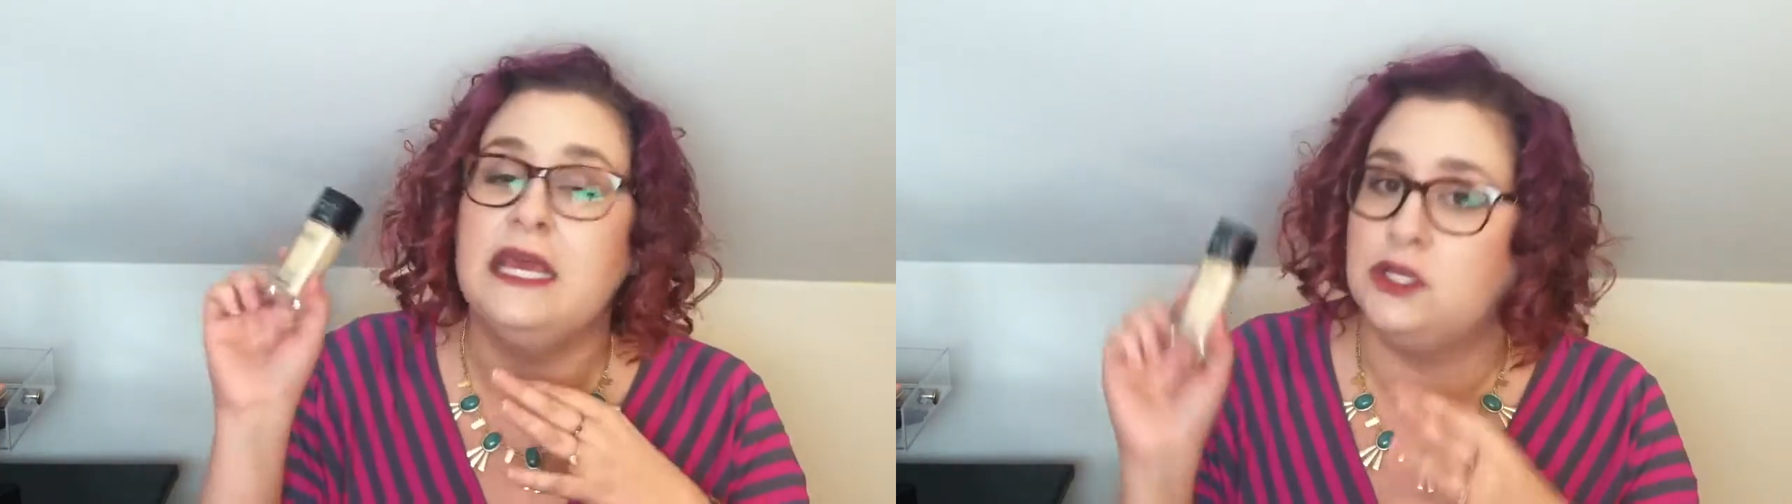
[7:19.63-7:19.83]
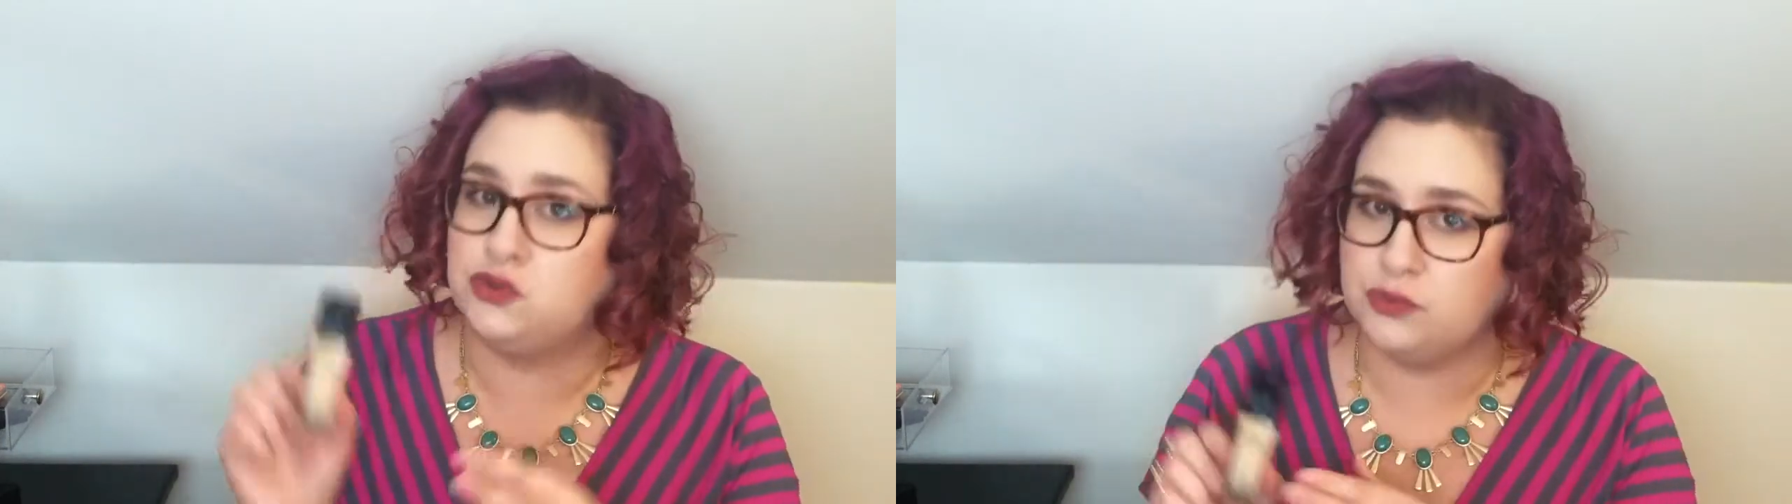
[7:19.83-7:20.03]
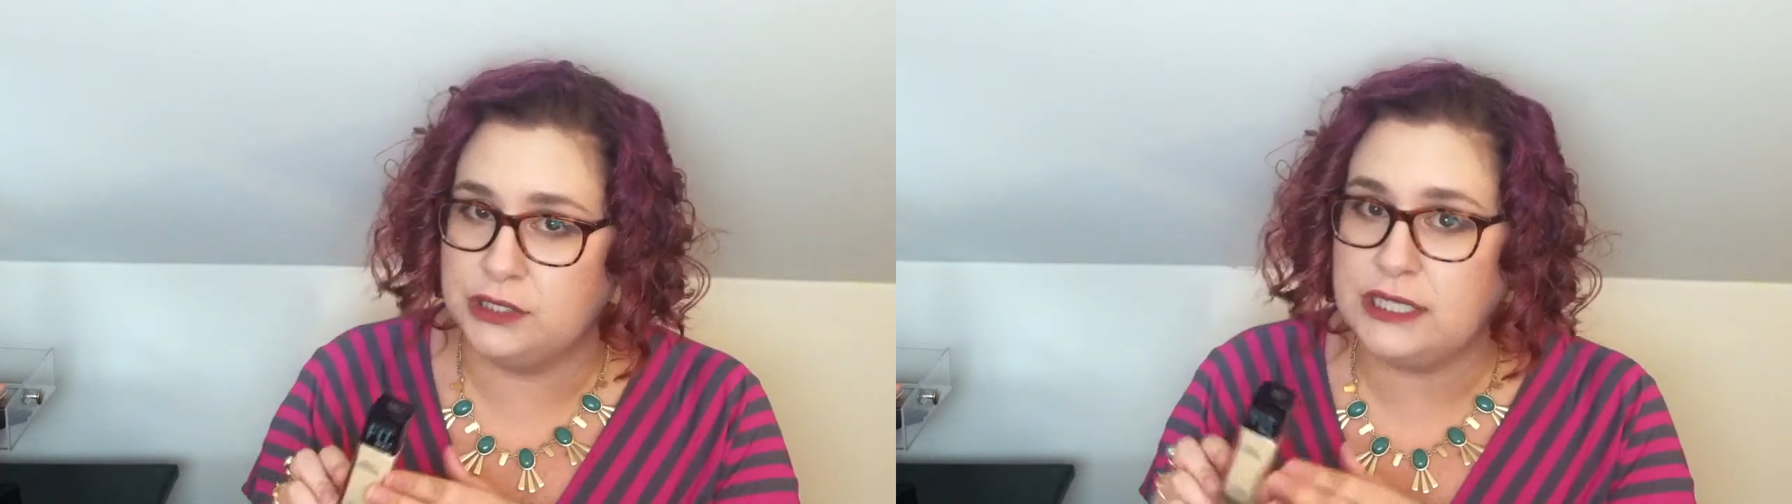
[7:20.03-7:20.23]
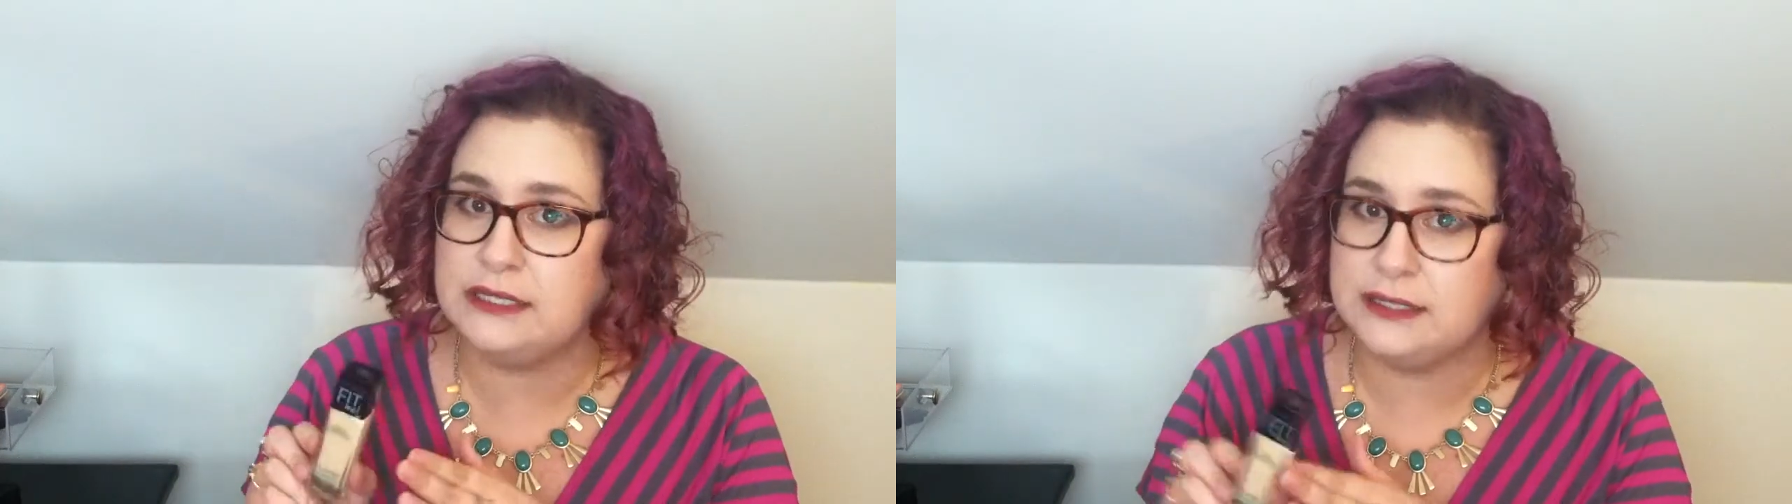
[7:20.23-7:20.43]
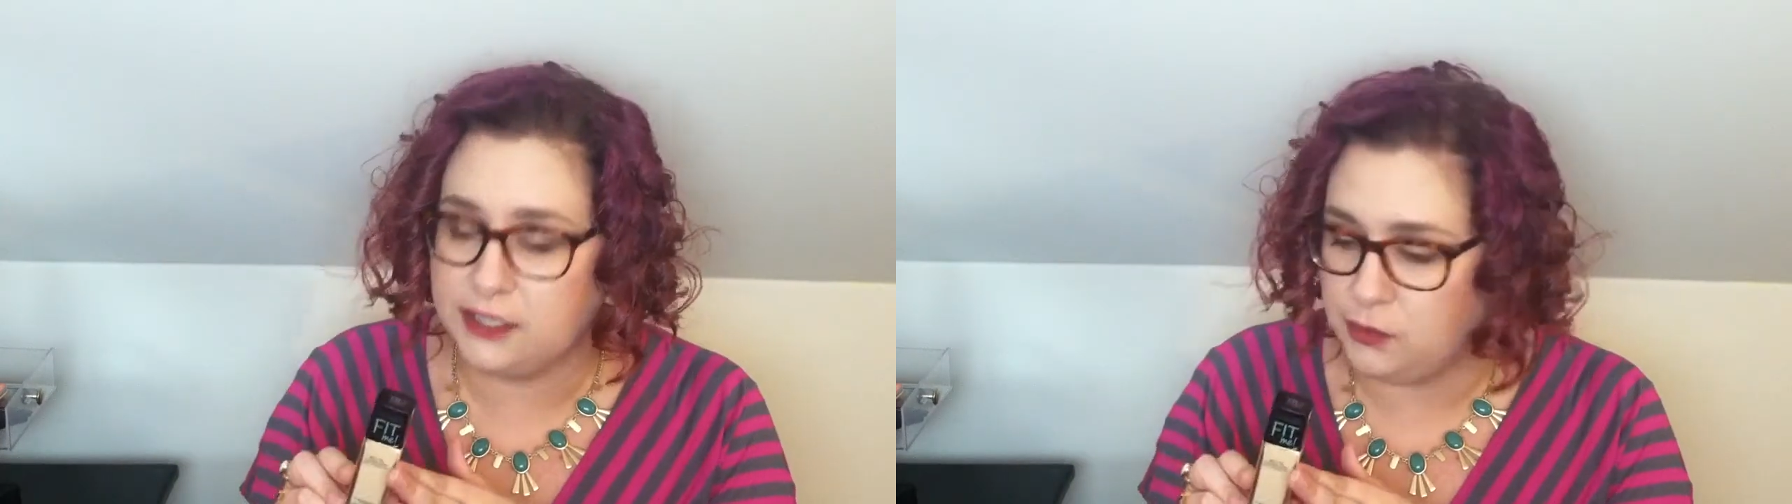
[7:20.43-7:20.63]
It's really
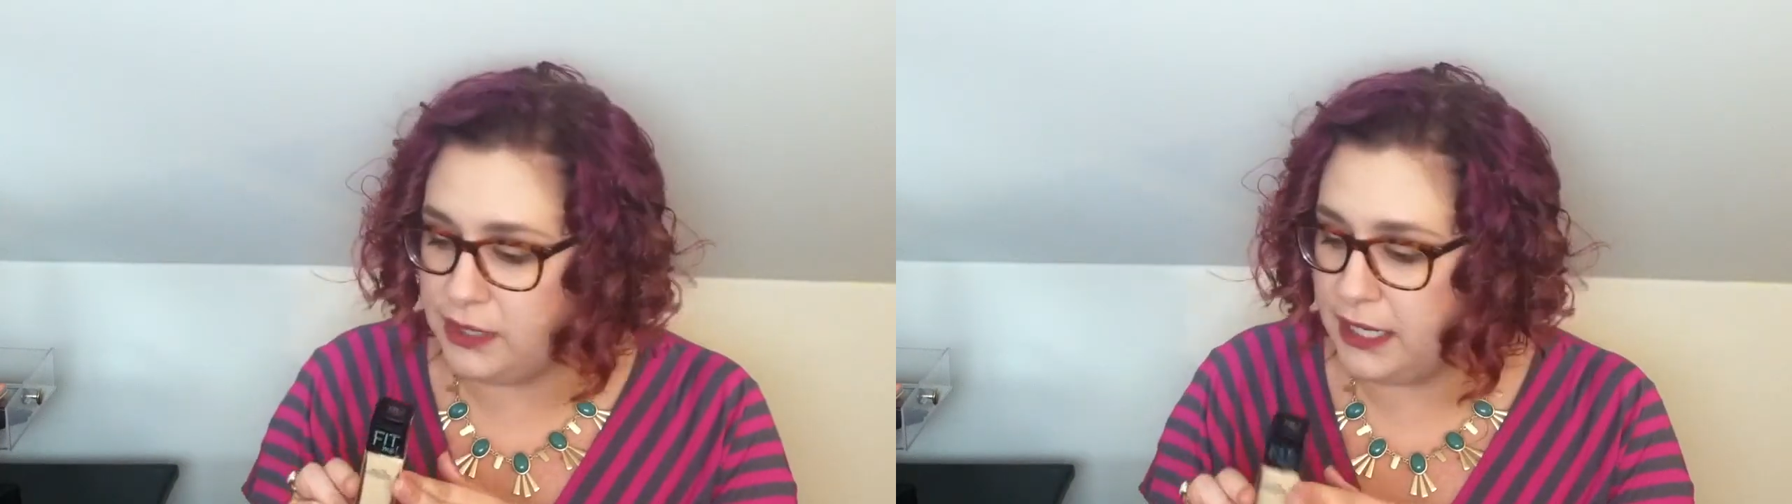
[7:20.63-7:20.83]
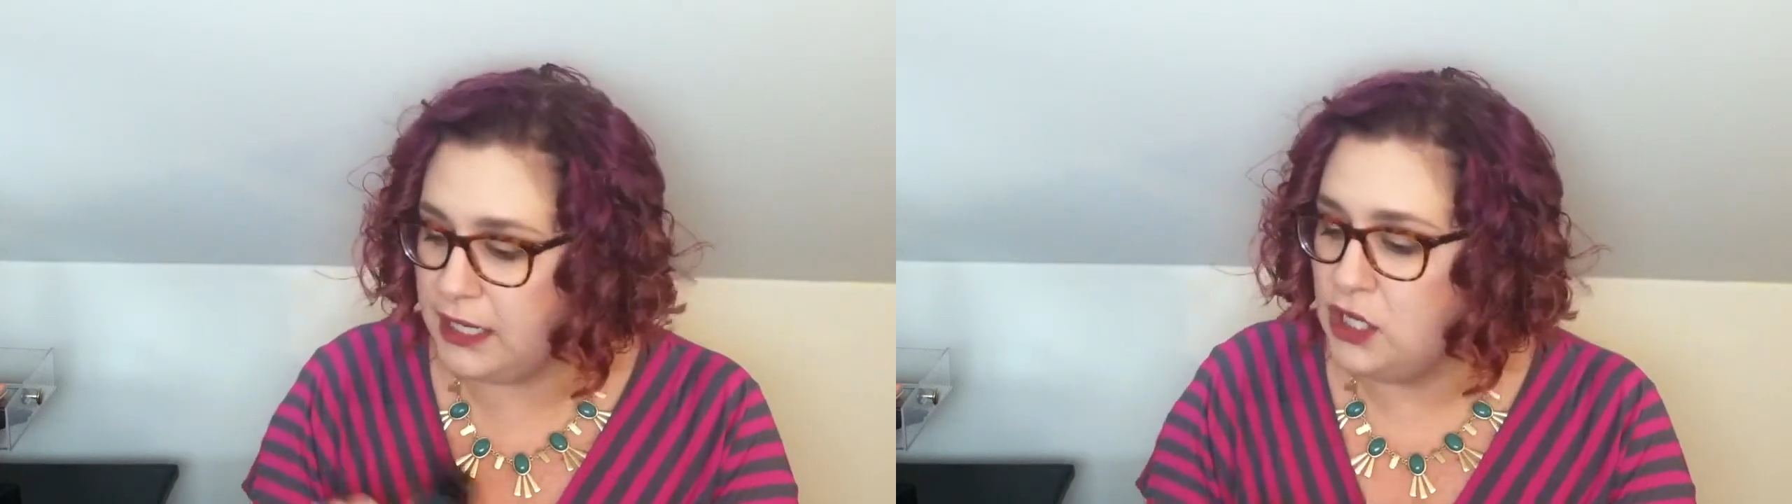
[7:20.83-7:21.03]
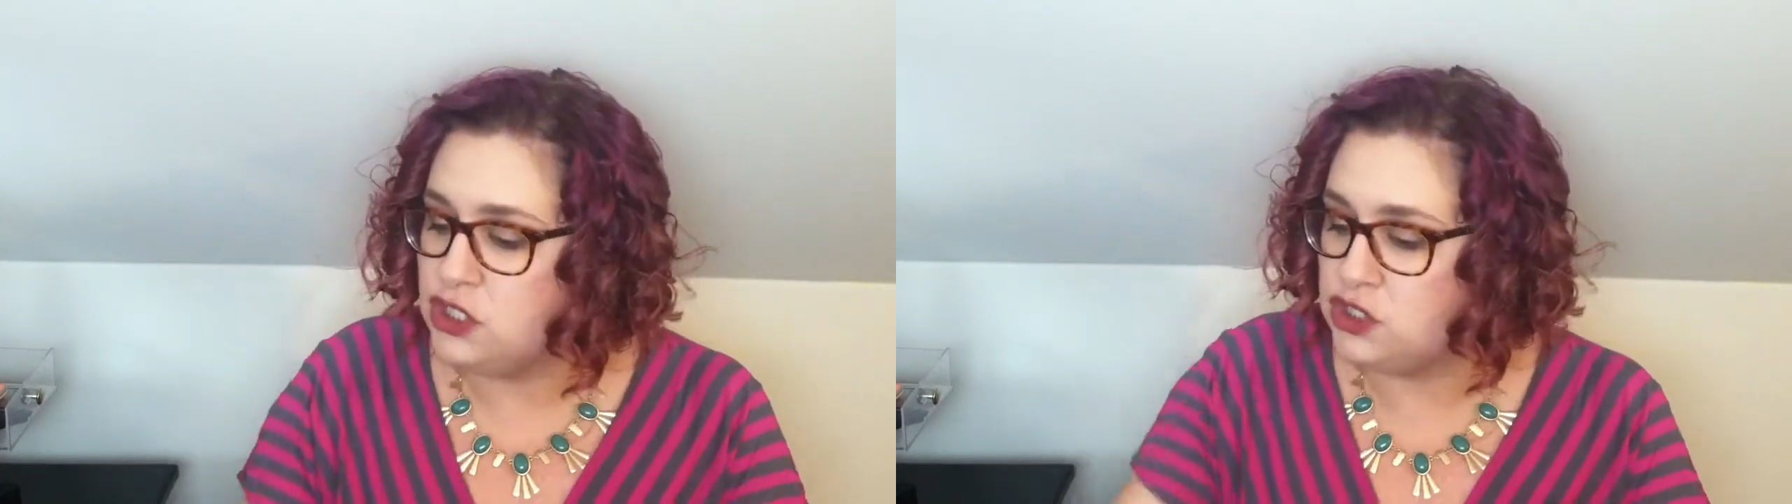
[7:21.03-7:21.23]
liquidy,